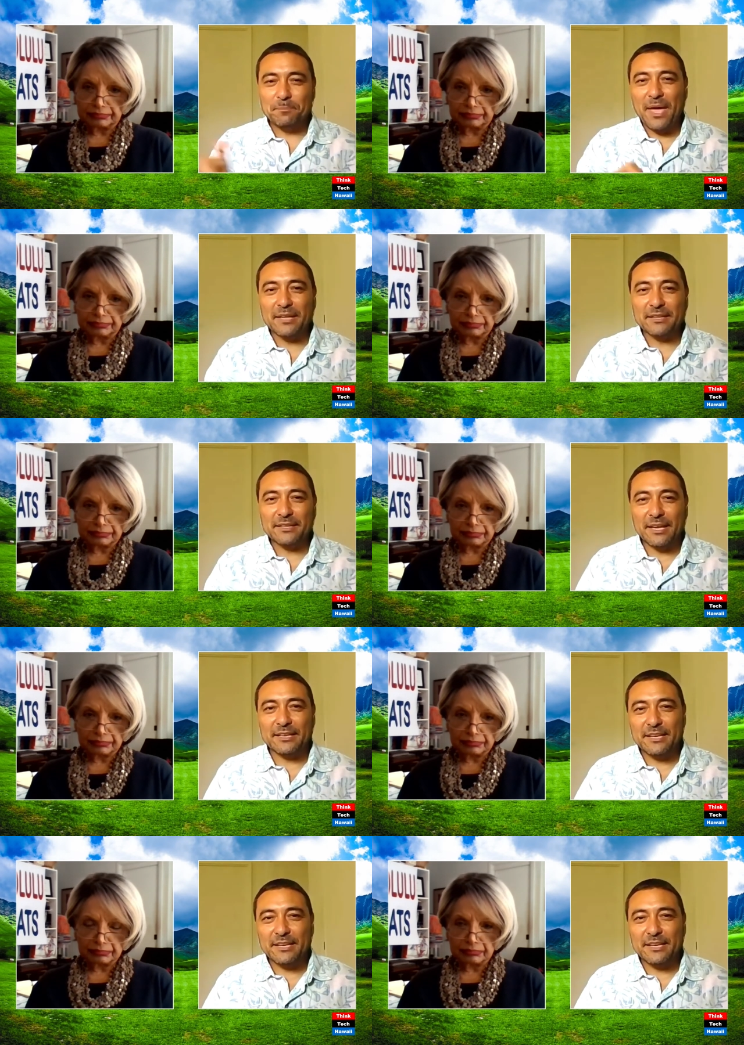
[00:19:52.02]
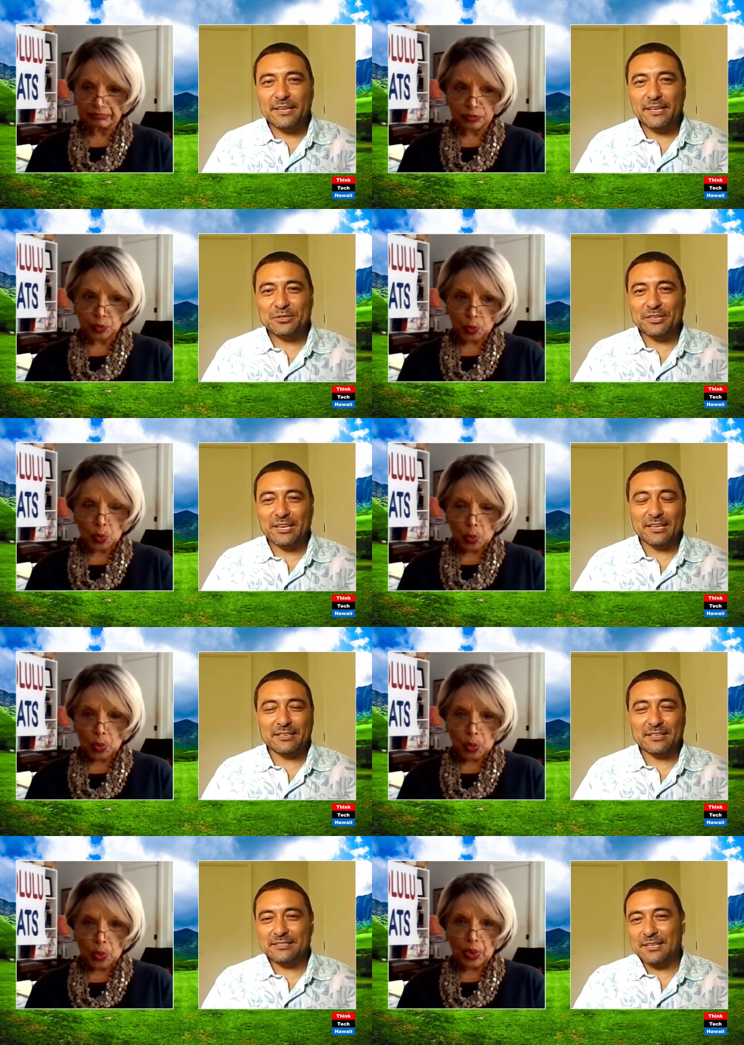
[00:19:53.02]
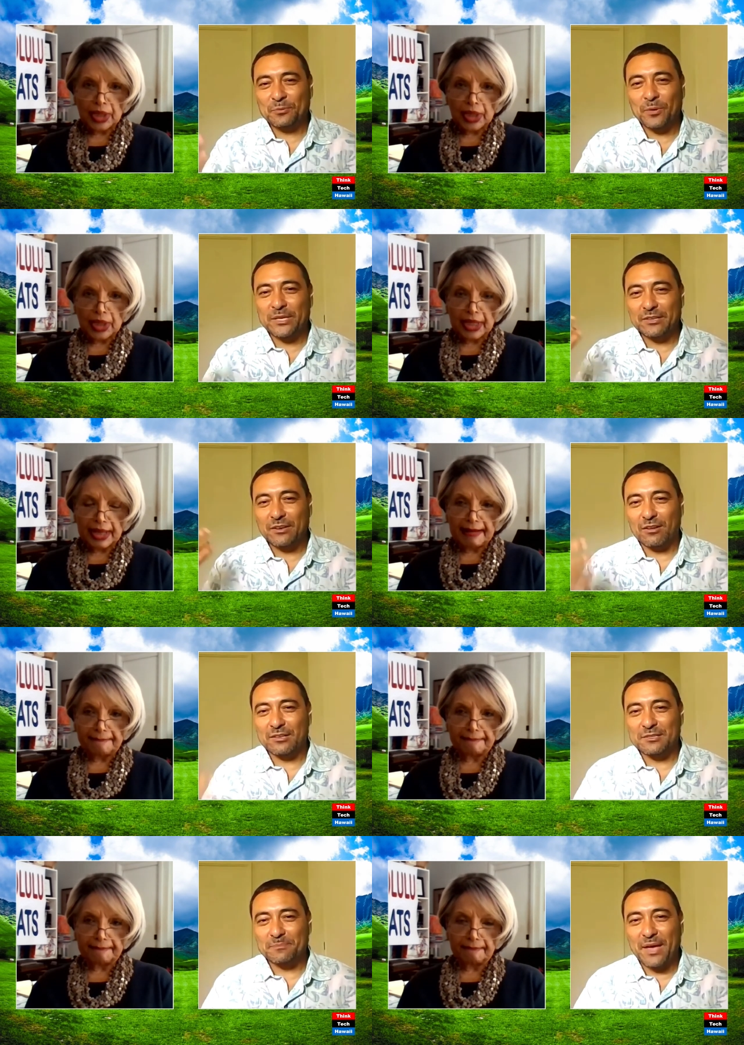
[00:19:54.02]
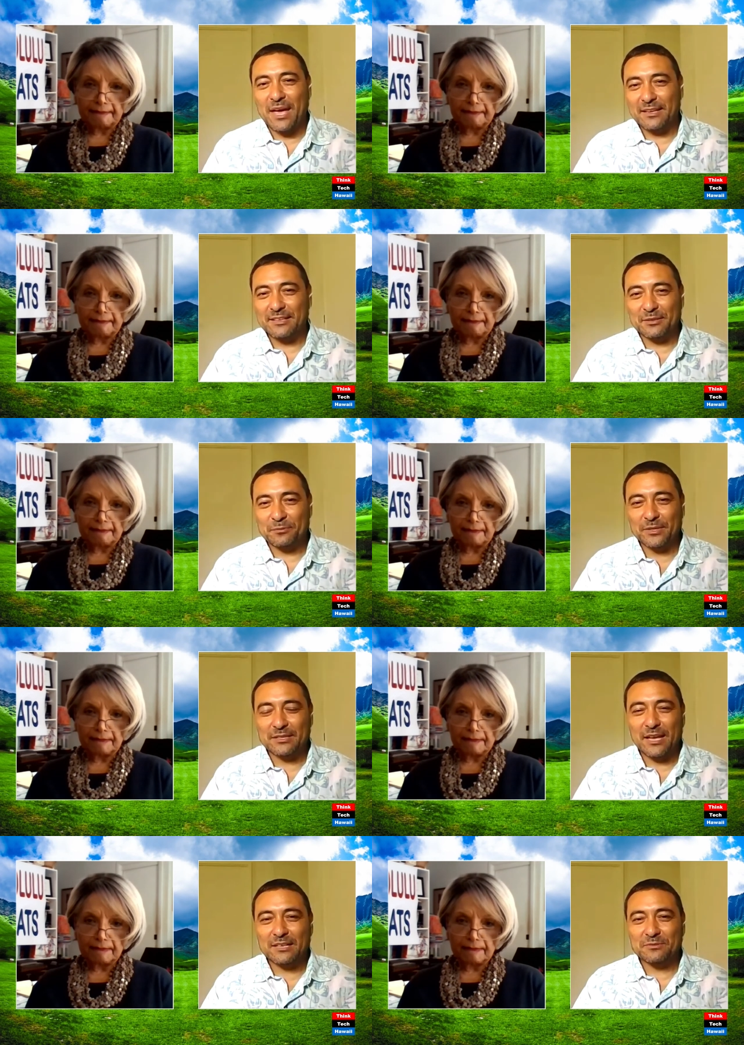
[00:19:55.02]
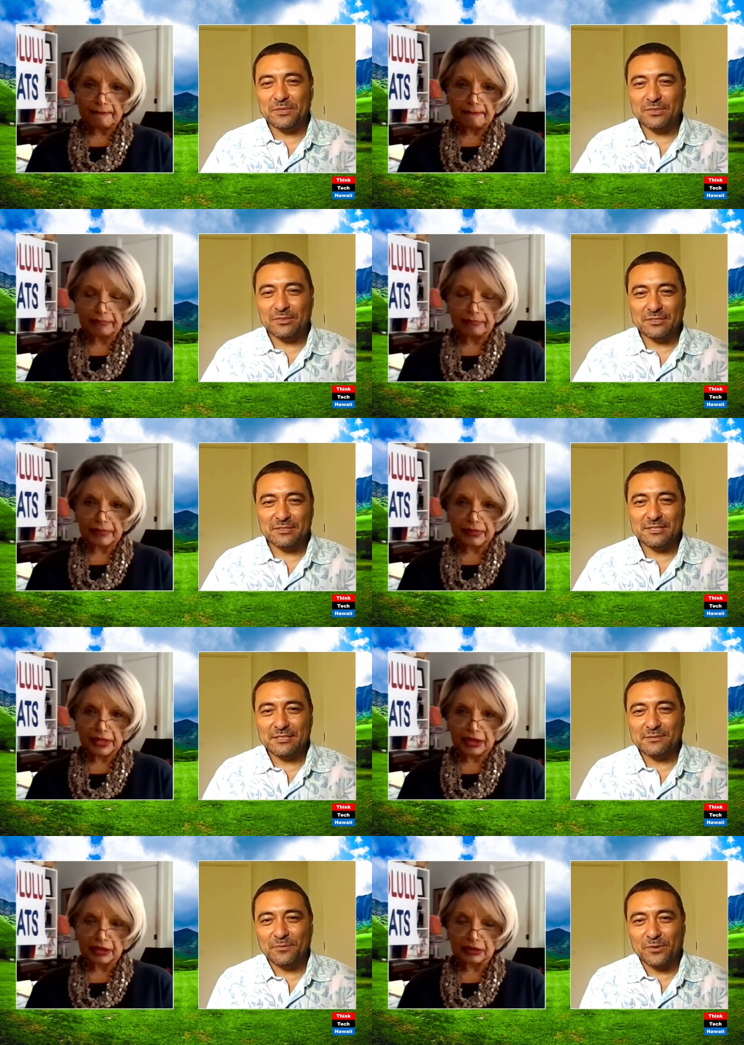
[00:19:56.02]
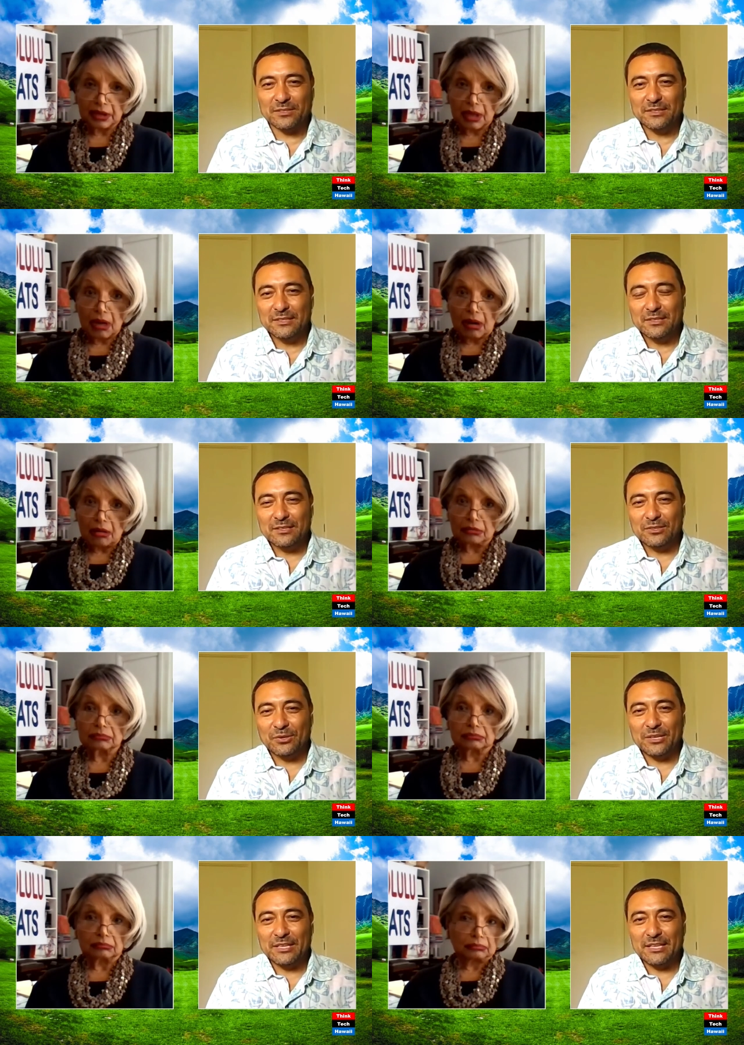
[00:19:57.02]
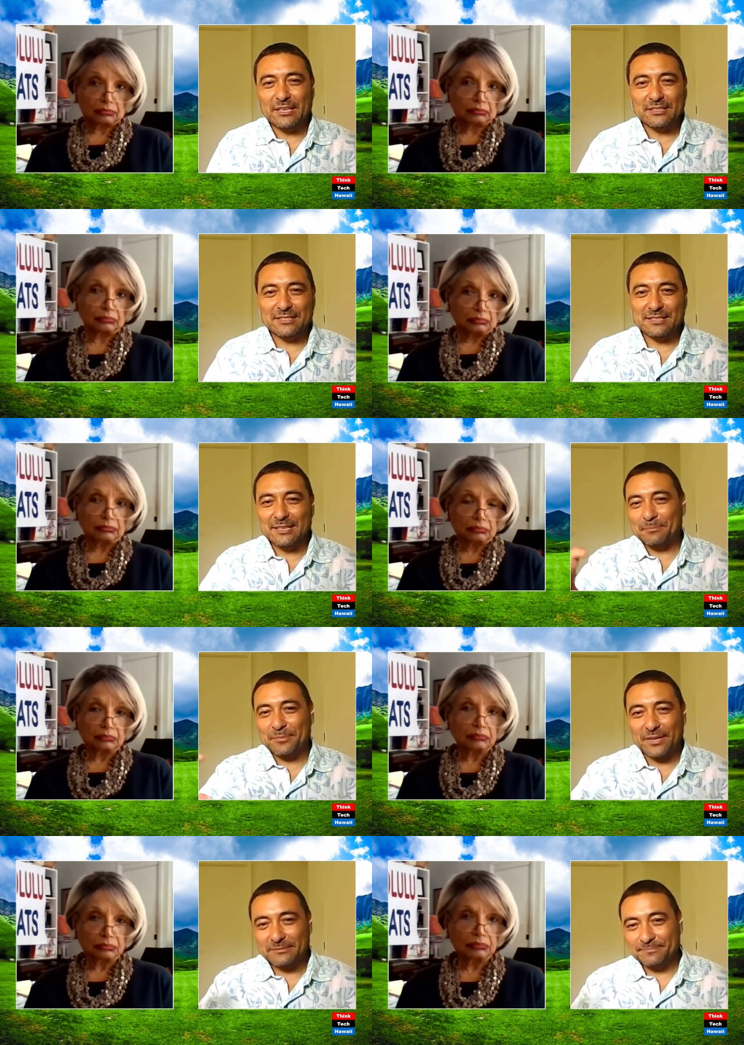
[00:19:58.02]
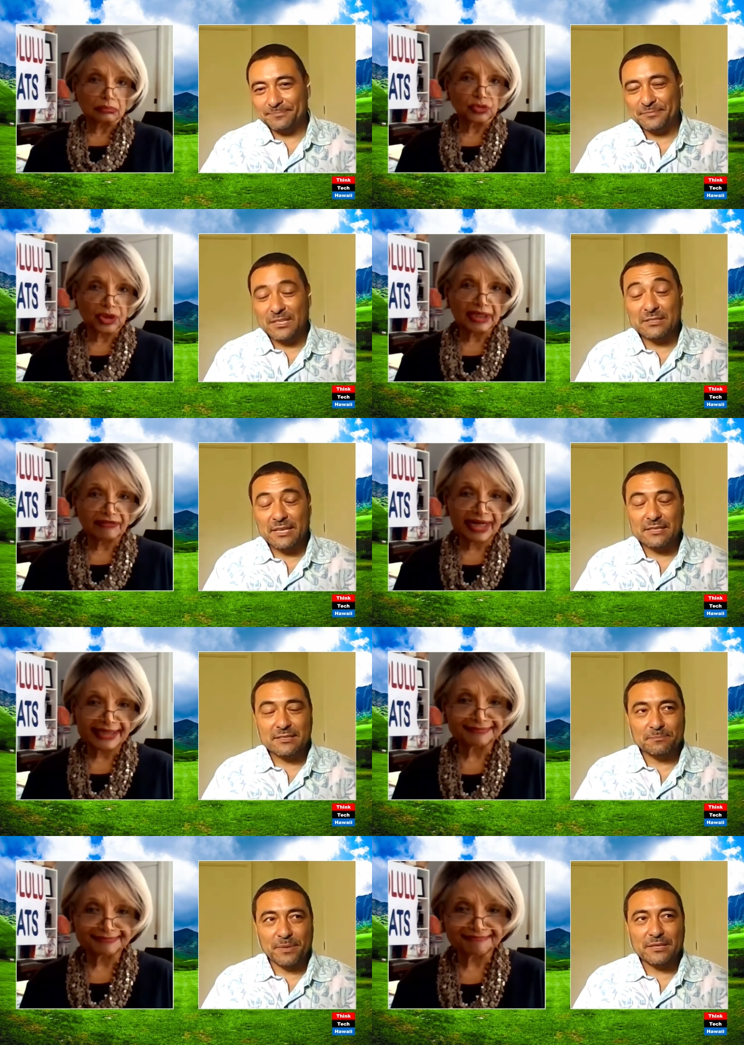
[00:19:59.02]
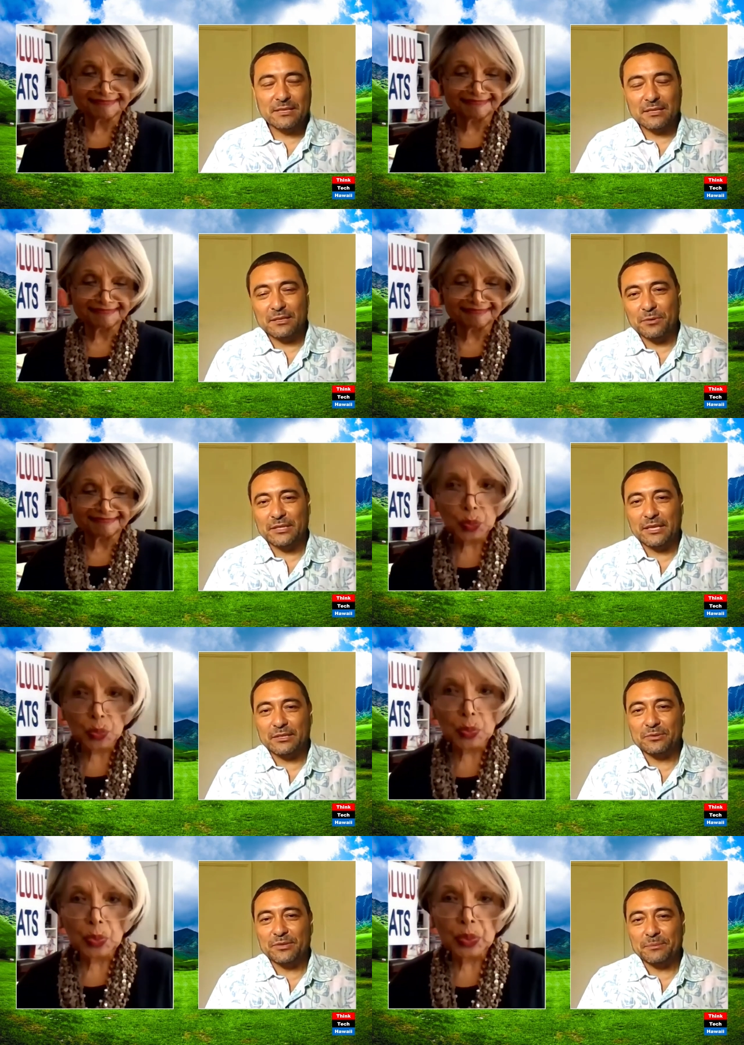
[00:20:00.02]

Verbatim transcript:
Speaker 1: mandate and you could get, let's say, $20 back in your tax returns just for turning in a slip, right? Because that's basically what they